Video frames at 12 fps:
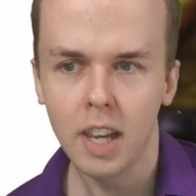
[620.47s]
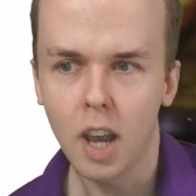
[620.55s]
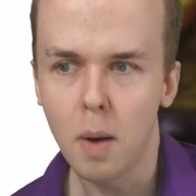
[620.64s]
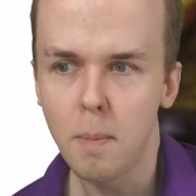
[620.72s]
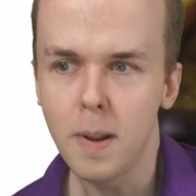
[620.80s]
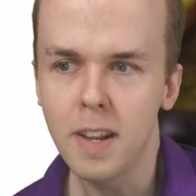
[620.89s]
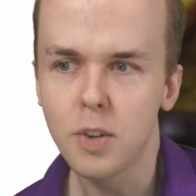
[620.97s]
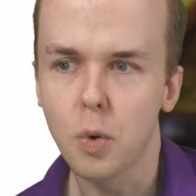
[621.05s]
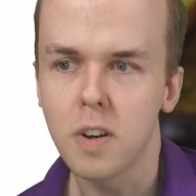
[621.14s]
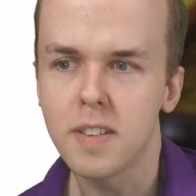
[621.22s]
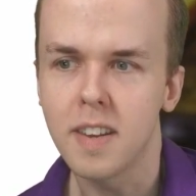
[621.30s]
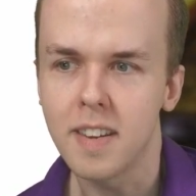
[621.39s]
Companies
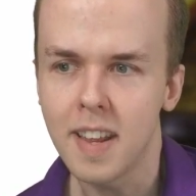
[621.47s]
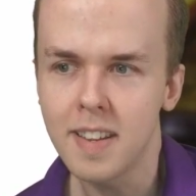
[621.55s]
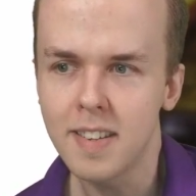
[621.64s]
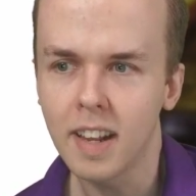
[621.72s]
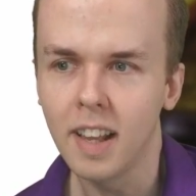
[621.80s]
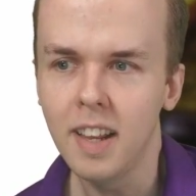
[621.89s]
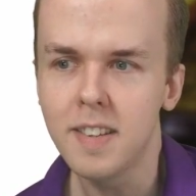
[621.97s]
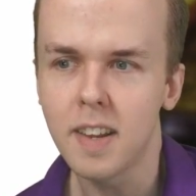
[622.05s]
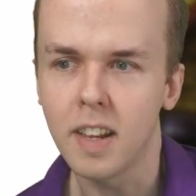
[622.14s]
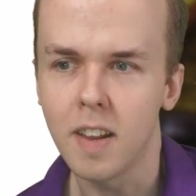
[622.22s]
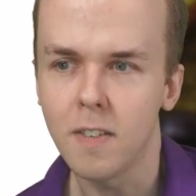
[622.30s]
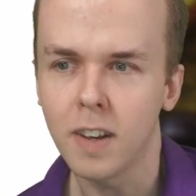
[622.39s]
were statistically
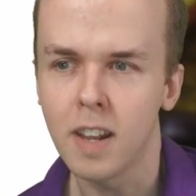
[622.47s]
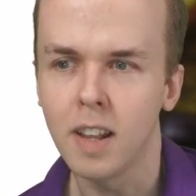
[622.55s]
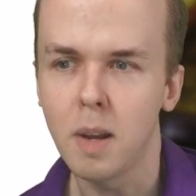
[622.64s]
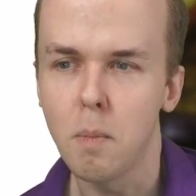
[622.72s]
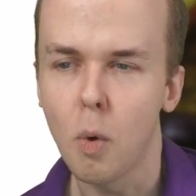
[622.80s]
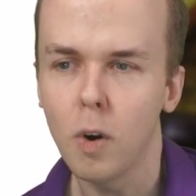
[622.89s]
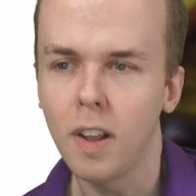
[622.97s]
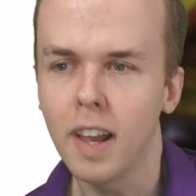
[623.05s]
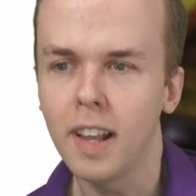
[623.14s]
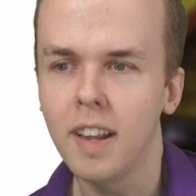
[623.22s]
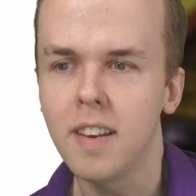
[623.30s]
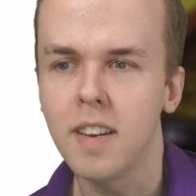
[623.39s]
significantly more
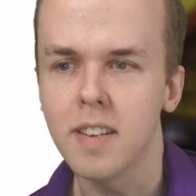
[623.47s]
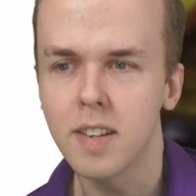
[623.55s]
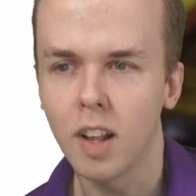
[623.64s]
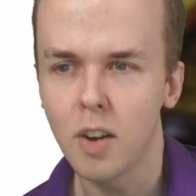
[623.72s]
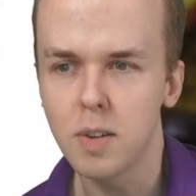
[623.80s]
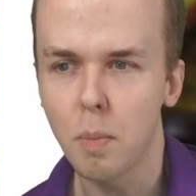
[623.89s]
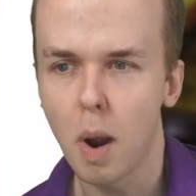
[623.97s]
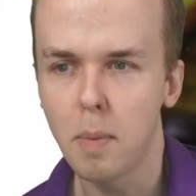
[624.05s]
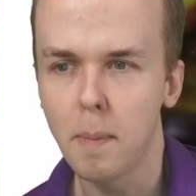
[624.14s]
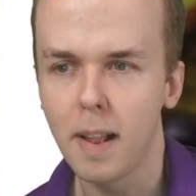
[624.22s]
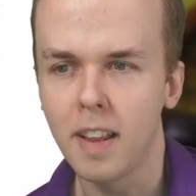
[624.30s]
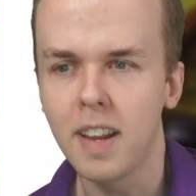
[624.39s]
likely to disclose
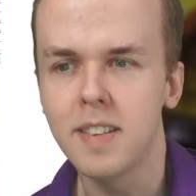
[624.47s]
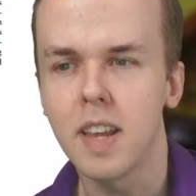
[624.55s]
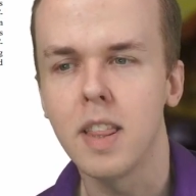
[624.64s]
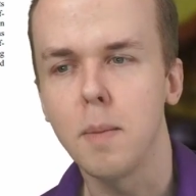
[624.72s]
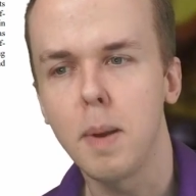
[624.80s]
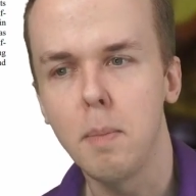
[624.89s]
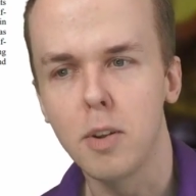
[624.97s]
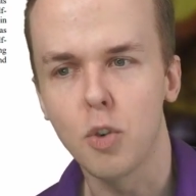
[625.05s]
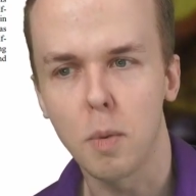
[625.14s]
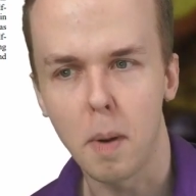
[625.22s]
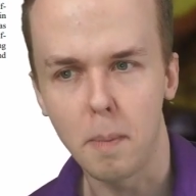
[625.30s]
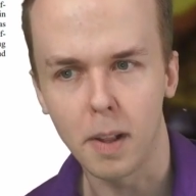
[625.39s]
probabilities in the
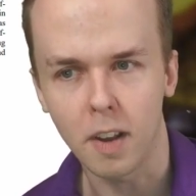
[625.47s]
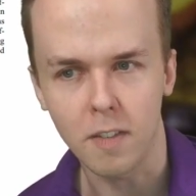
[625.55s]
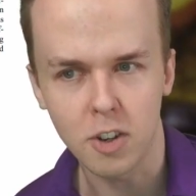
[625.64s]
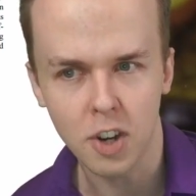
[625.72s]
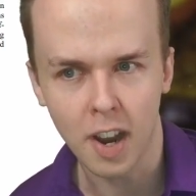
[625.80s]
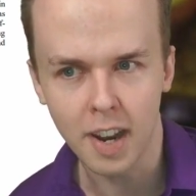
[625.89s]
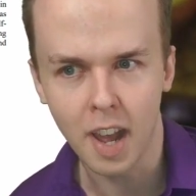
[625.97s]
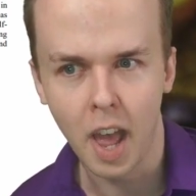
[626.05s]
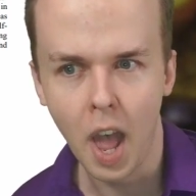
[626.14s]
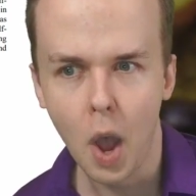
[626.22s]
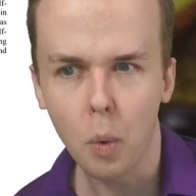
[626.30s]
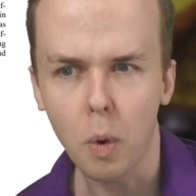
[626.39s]
People's Republic of
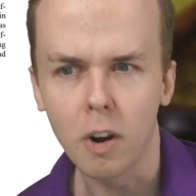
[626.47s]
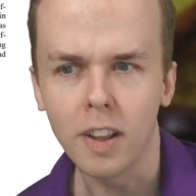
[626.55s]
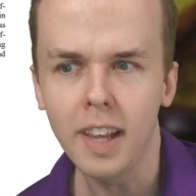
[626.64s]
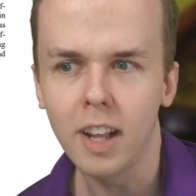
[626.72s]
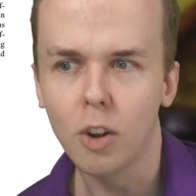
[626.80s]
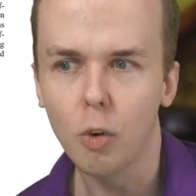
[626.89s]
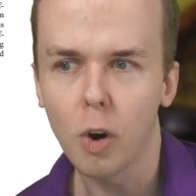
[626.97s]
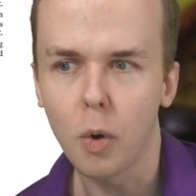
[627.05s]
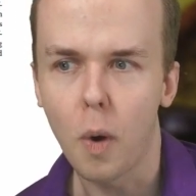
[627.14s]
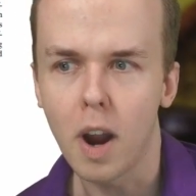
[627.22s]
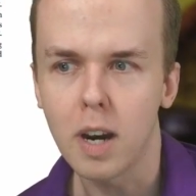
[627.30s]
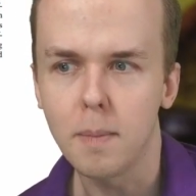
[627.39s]
China, where legal
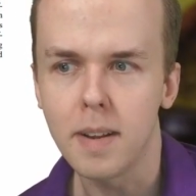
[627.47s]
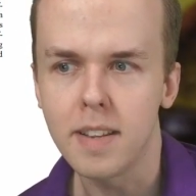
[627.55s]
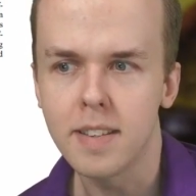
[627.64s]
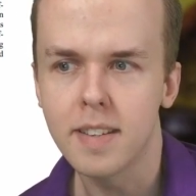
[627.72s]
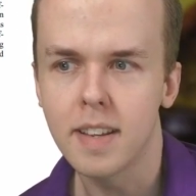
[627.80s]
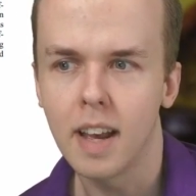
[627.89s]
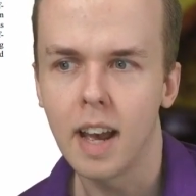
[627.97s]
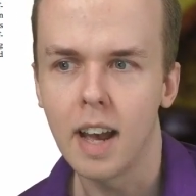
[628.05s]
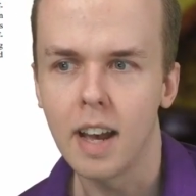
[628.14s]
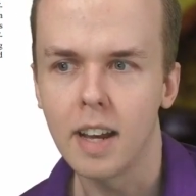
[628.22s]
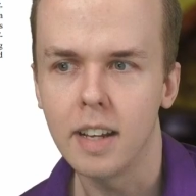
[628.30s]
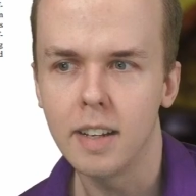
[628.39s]
requirements
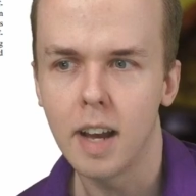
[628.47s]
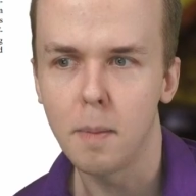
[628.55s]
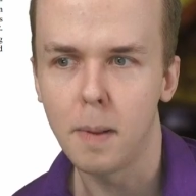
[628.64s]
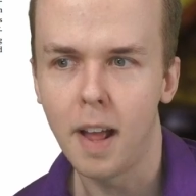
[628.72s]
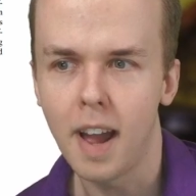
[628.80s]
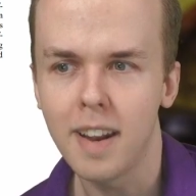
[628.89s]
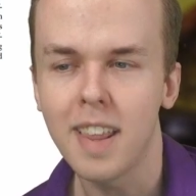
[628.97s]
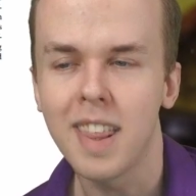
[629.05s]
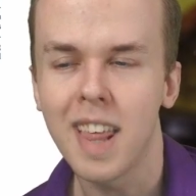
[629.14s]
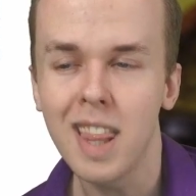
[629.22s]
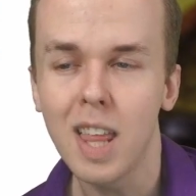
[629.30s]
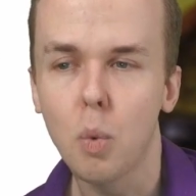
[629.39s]
applied,
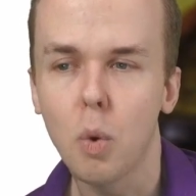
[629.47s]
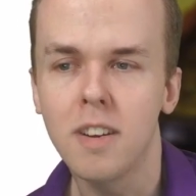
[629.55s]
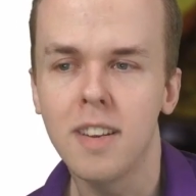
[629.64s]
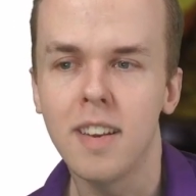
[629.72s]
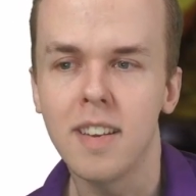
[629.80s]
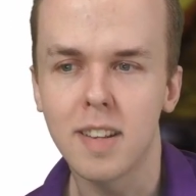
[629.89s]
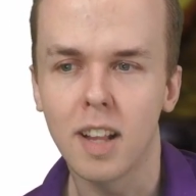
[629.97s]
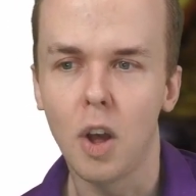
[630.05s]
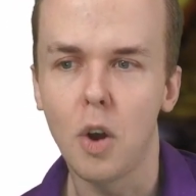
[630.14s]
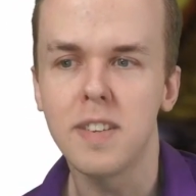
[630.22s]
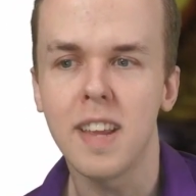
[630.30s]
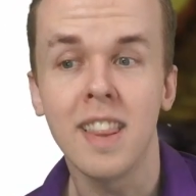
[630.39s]
than they were to
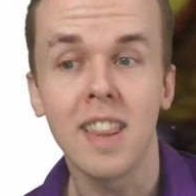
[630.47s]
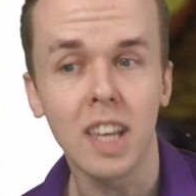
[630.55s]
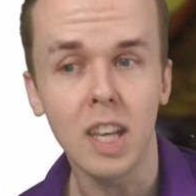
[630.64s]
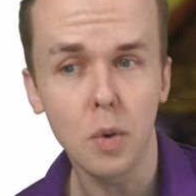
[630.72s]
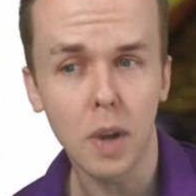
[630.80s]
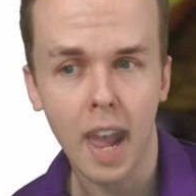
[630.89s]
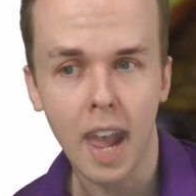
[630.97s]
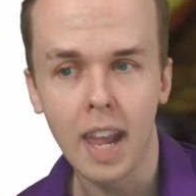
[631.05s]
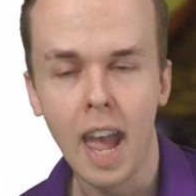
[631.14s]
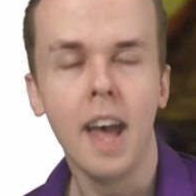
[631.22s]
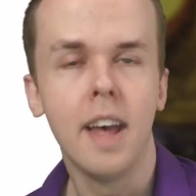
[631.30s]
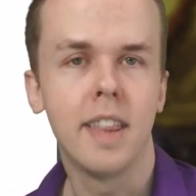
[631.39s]
disclose in the
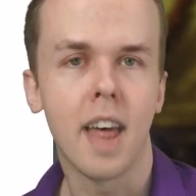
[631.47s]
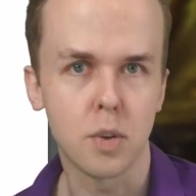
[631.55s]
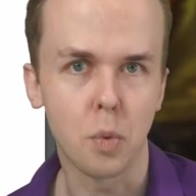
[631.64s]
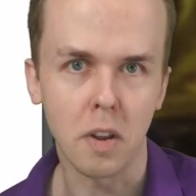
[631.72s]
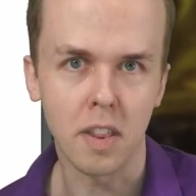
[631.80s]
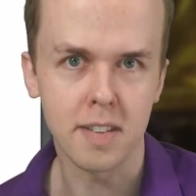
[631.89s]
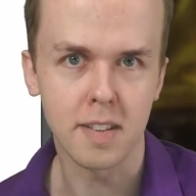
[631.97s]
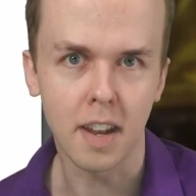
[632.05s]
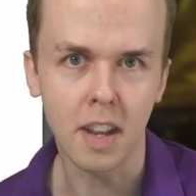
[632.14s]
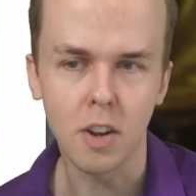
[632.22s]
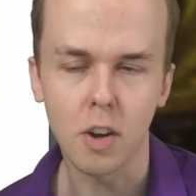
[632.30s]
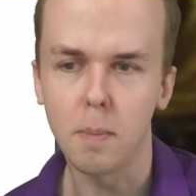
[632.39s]
UK, that's where the
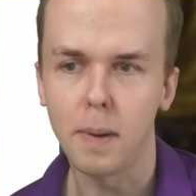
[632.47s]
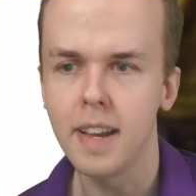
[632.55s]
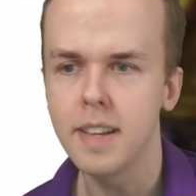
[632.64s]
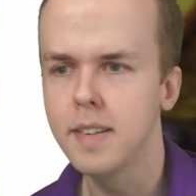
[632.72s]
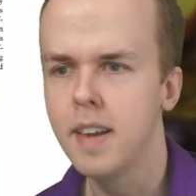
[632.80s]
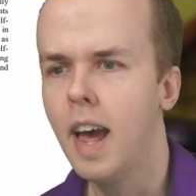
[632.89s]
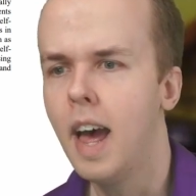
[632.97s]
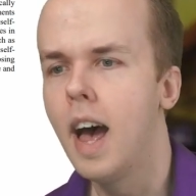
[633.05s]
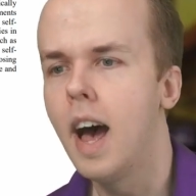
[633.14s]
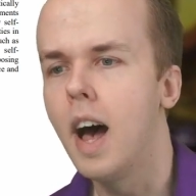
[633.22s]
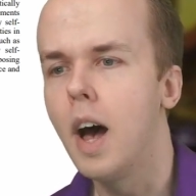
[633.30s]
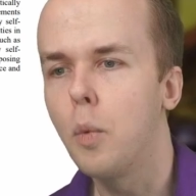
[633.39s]
study took place,
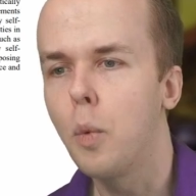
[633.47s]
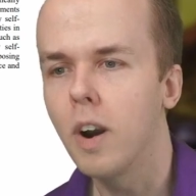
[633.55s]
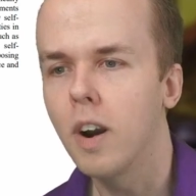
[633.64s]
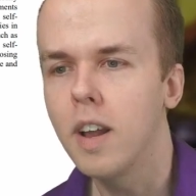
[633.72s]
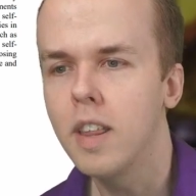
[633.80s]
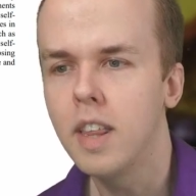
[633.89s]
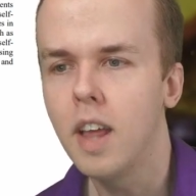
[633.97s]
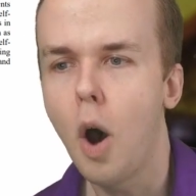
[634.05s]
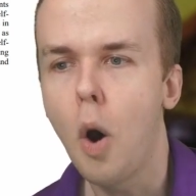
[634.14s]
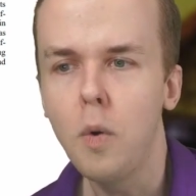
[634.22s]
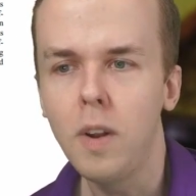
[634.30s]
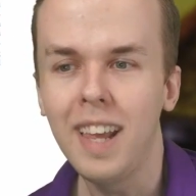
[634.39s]
where the
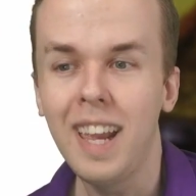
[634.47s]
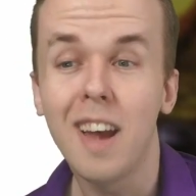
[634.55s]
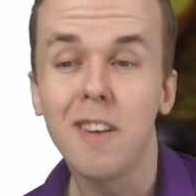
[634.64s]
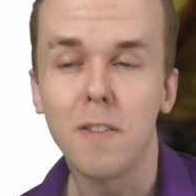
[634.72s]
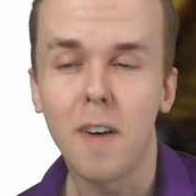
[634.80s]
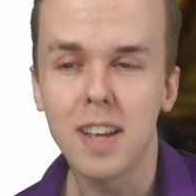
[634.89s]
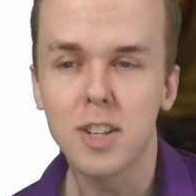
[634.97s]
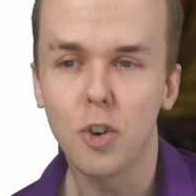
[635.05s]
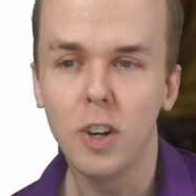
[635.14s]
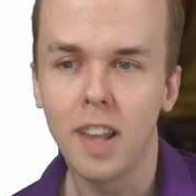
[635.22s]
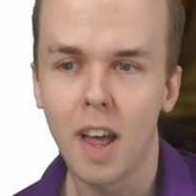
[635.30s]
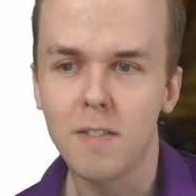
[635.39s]
only
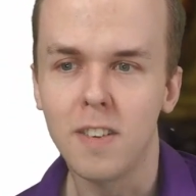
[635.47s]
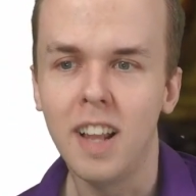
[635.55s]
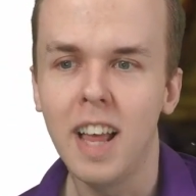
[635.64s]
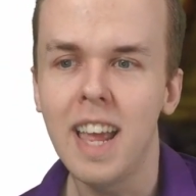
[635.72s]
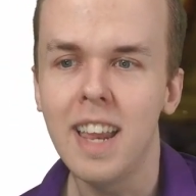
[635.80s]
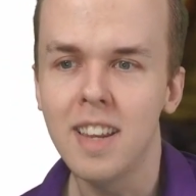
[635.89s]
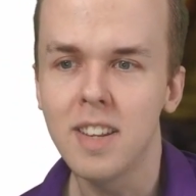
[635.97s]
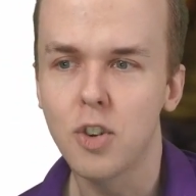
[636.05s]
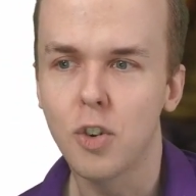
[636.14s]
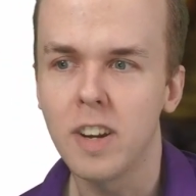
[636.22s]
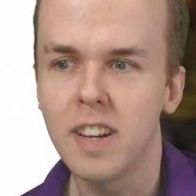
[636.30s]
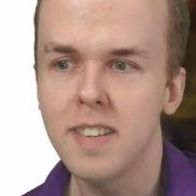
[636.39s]
advisory-level
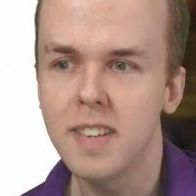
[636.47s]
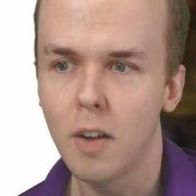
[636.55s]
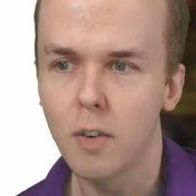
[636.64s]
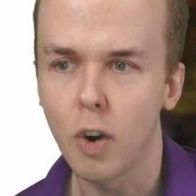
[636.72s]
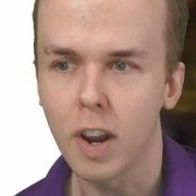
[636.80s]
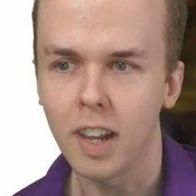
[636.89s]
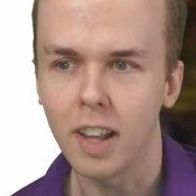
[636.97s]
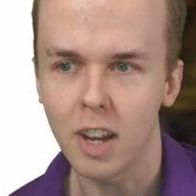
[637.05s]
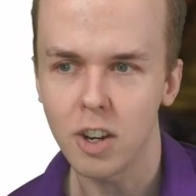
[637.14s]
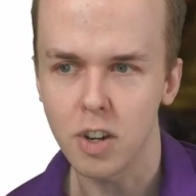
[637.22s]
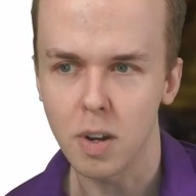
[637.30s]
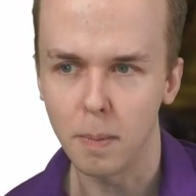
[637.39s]
industry
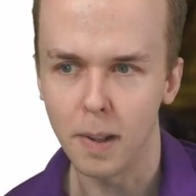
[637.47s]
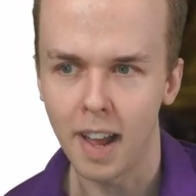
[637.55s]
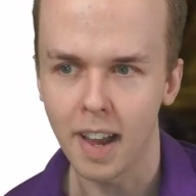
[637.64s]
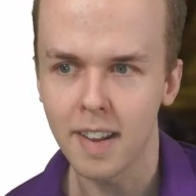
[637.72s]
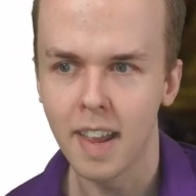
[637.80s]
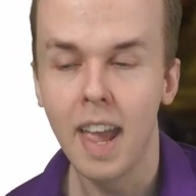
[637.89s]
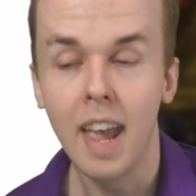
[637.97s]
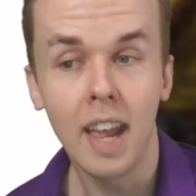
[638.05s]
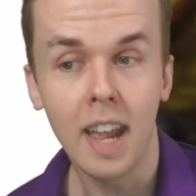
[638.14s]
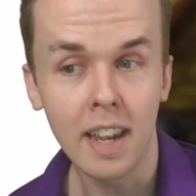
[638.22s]
self-regulation applied.